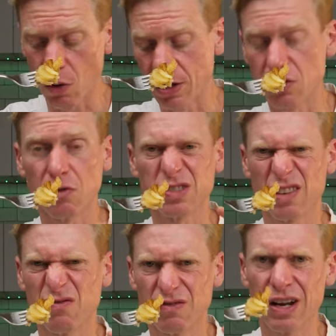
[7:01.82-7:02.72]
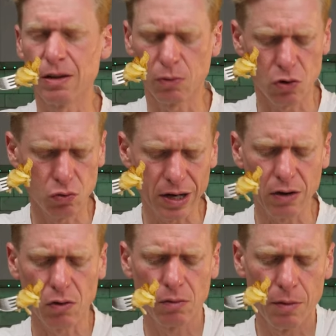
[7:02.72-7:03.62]
quite soft, so I've let them cool
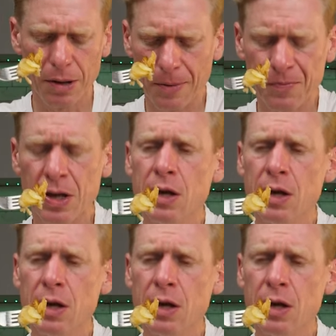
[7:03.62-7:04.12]
down a bit.